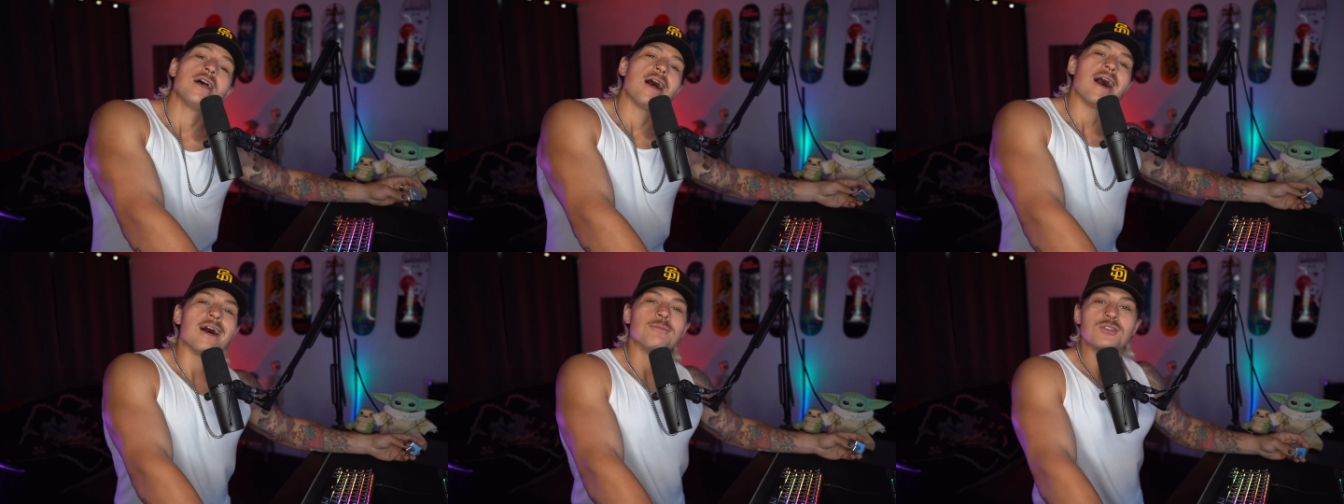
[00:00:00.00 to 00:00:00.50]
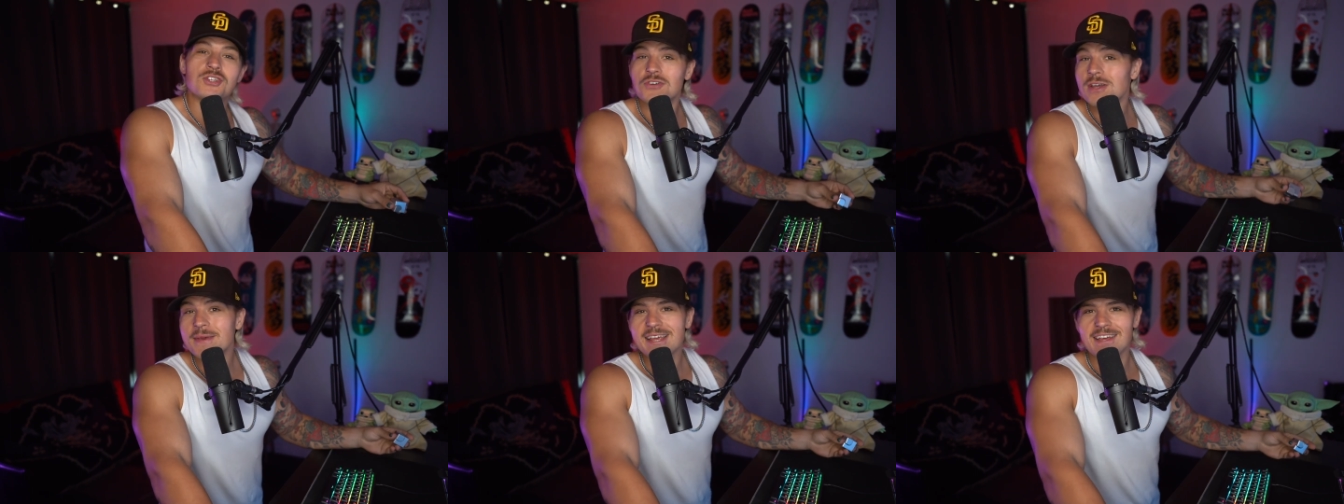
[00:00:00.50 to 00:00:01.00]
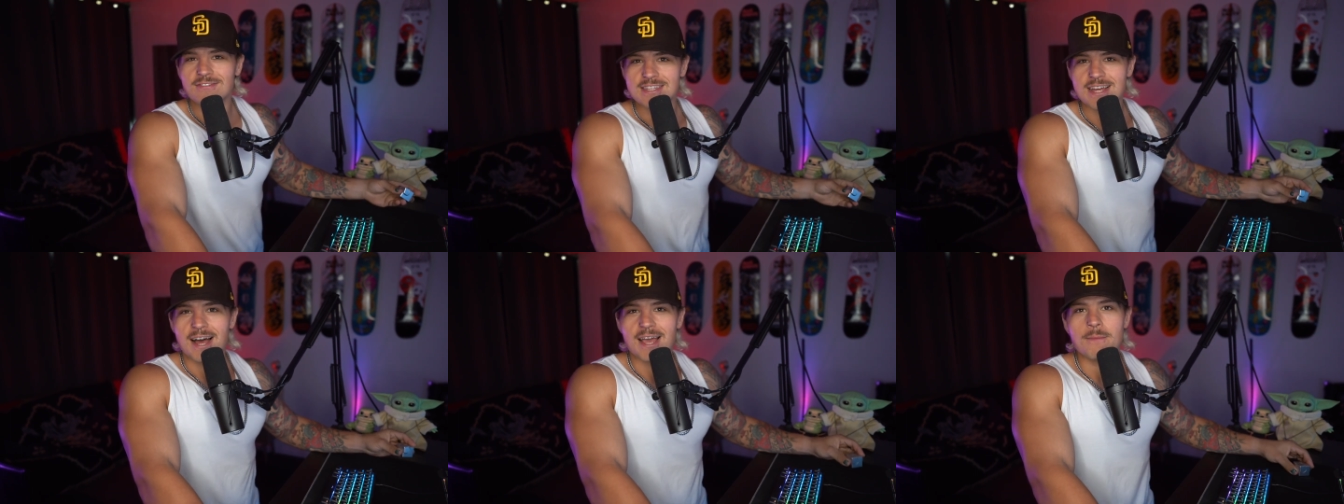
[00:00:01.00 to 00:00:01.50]
um, streaming at the
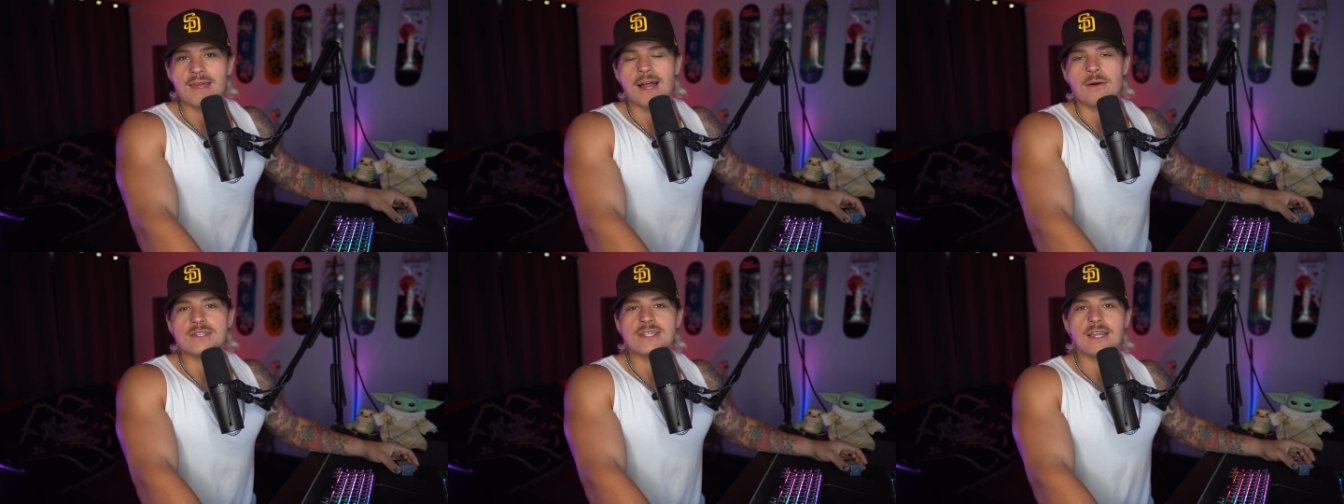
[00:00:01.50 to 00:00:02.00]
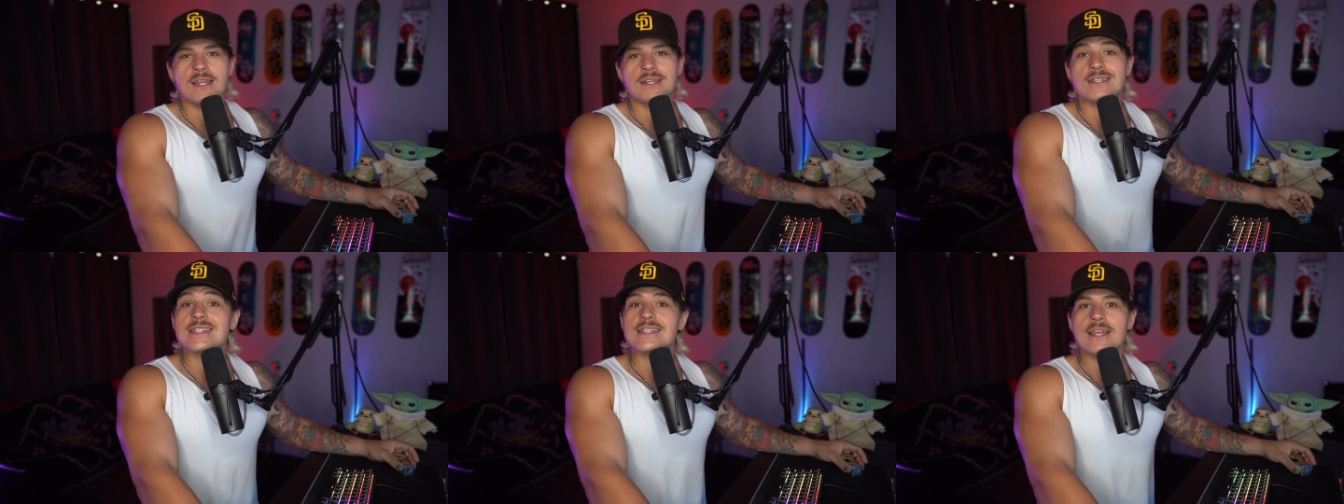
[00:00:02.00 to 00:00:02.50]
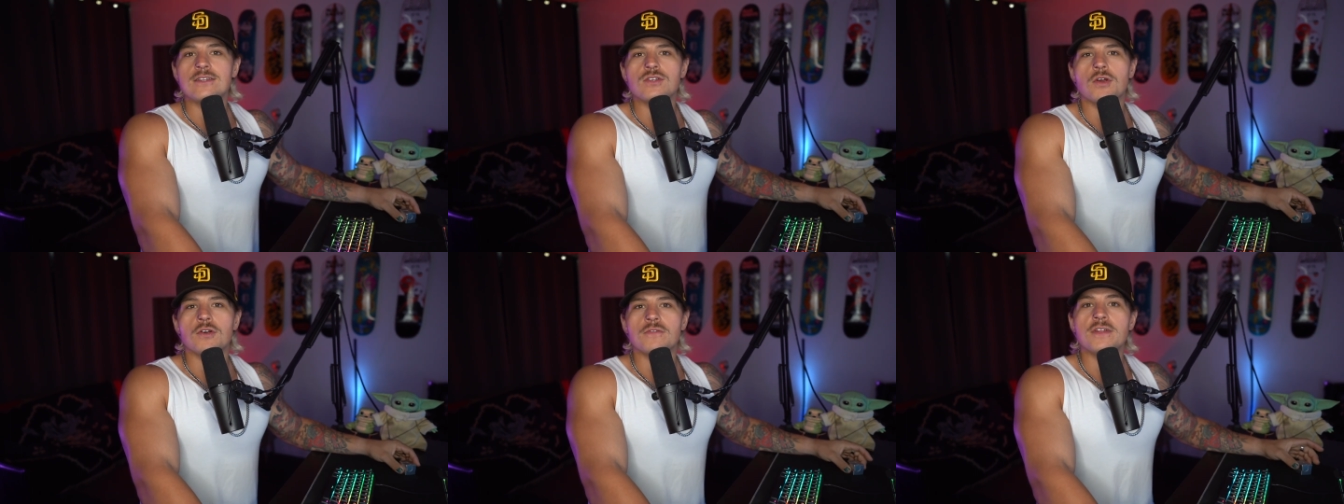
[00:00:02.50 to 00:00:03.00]
time and I was getting sent
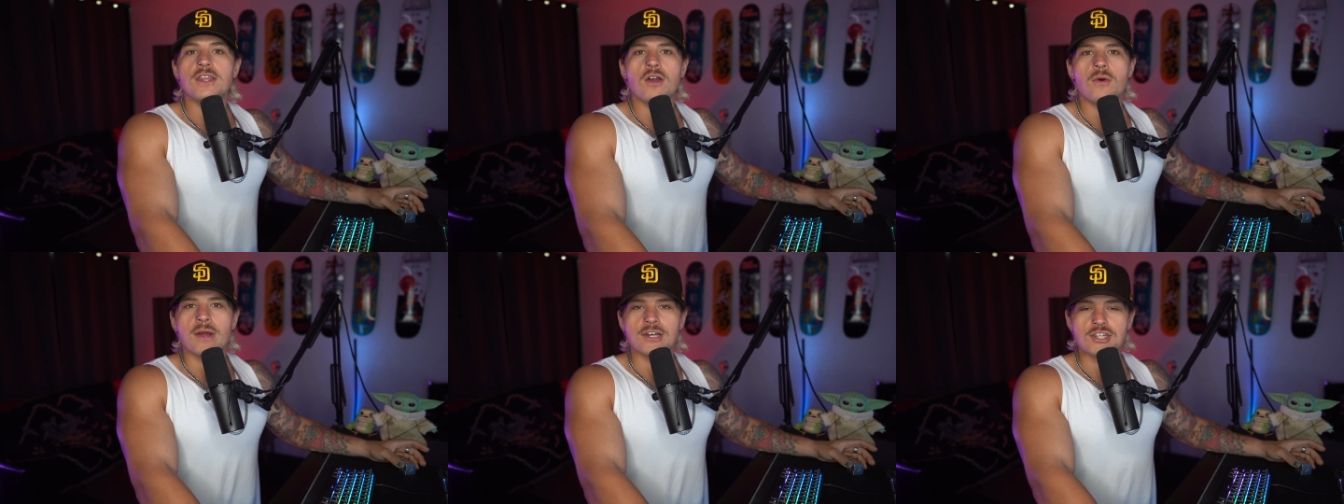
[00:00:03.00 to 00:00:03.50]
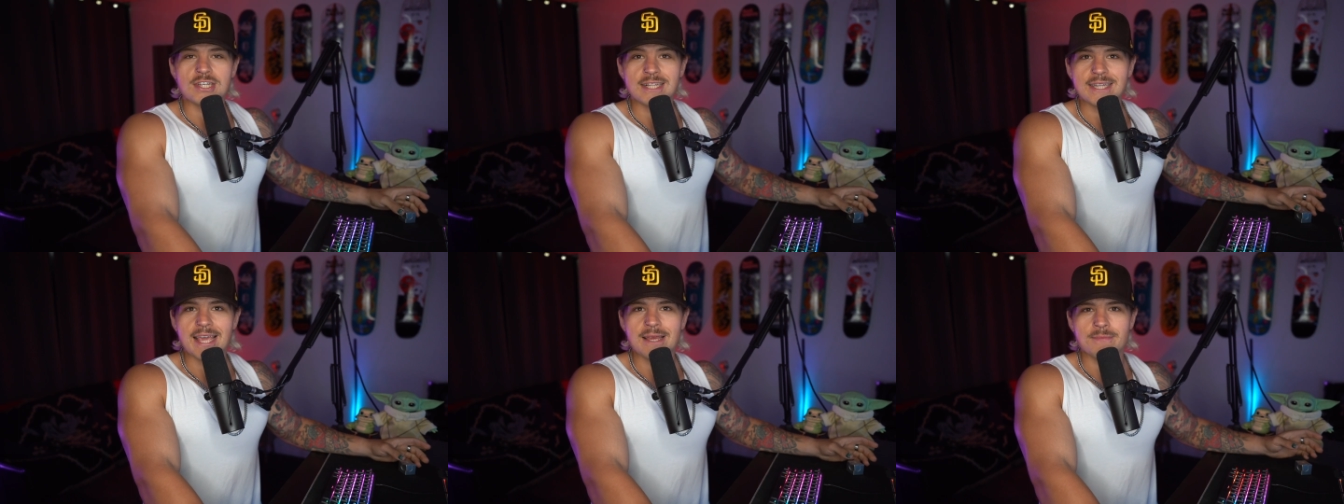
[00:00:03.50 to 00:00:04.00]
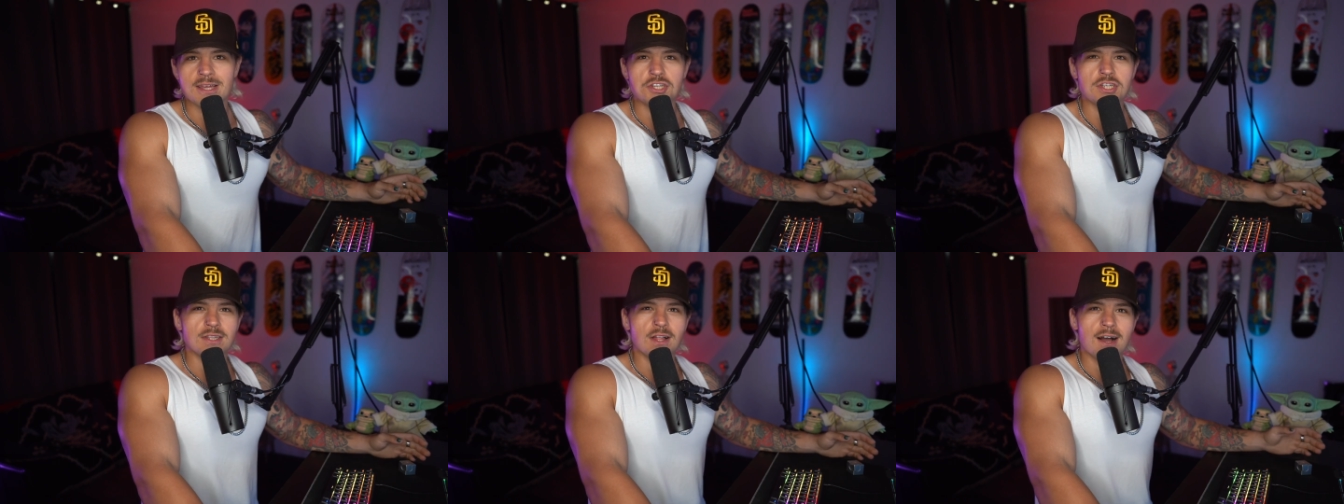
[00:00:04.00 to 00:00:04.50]
her video where she claimed that
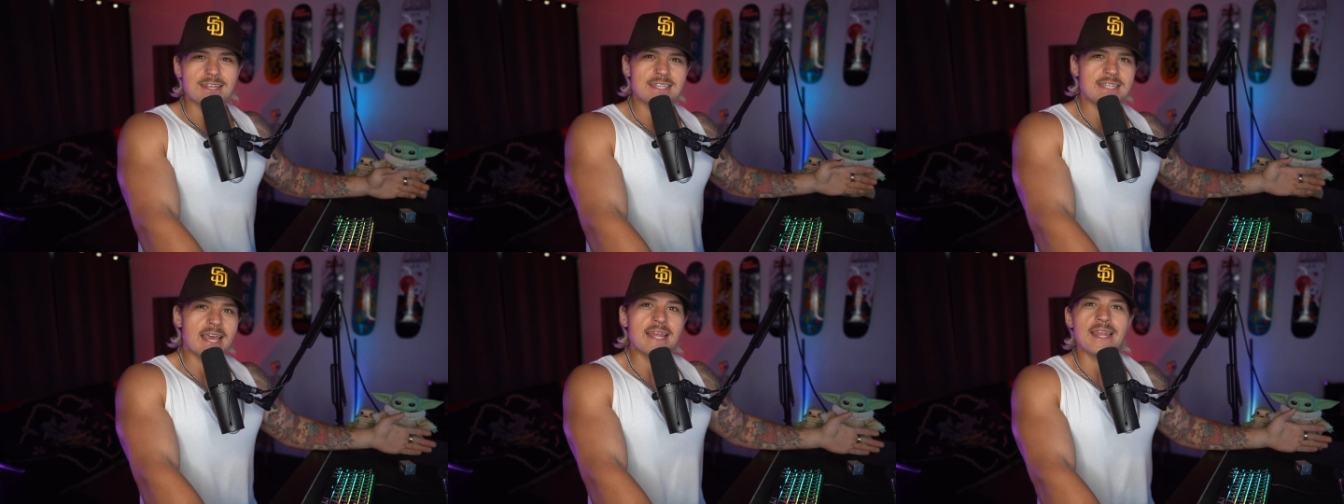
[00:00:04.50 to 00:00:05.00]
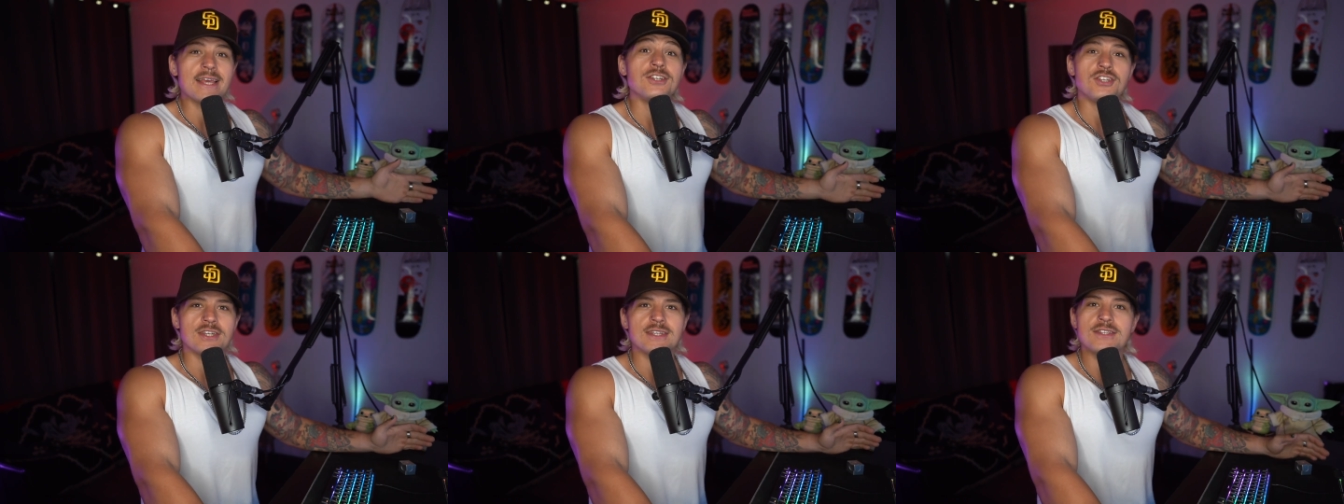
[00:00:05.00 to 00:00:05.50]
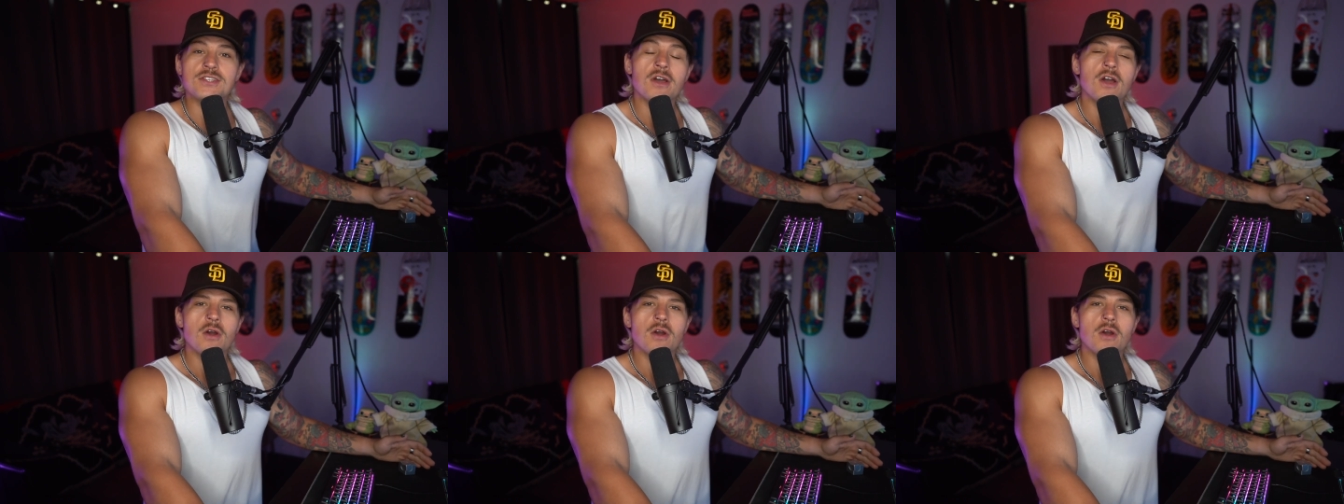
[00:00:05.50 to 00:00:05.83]
she lost 10 inches